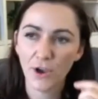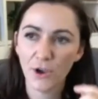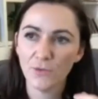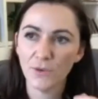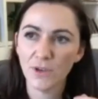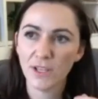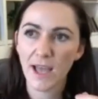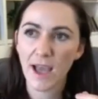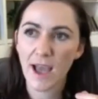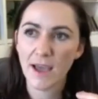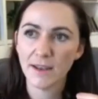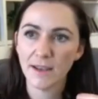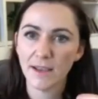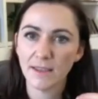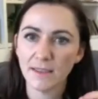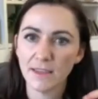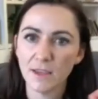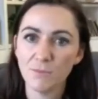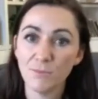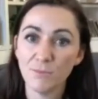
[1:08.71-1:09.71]

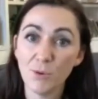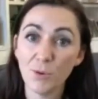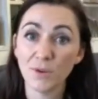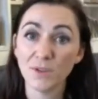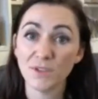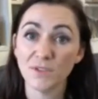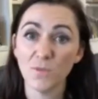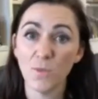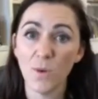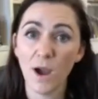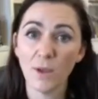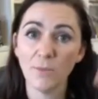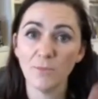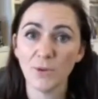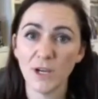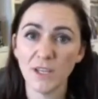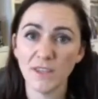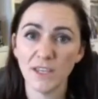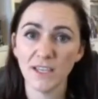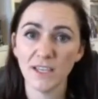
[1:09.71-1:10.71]
regarding the importance of why
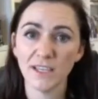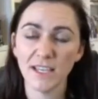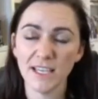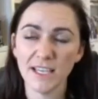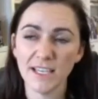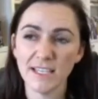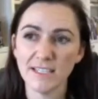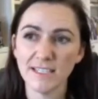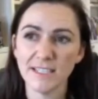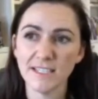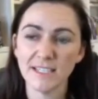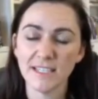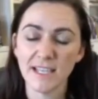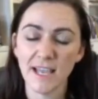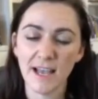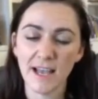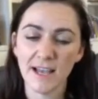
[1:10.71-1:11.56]
breathing is